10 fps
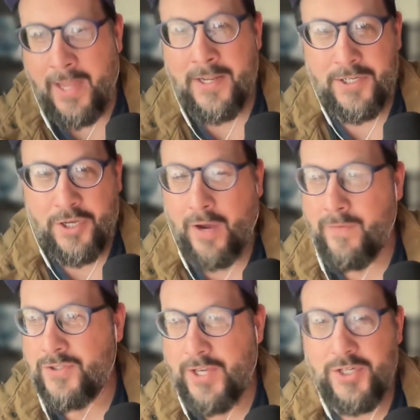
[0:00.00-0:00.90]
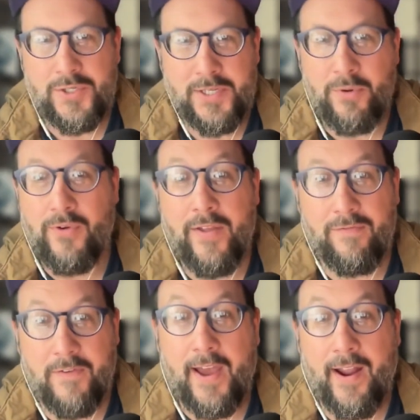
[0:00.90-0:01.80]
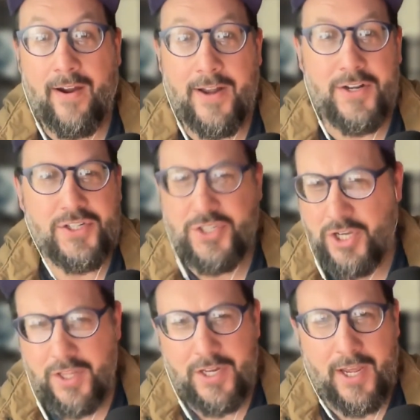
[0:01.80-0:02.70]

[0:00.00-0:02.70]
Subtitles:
into conversation with someone around the fire and just chilling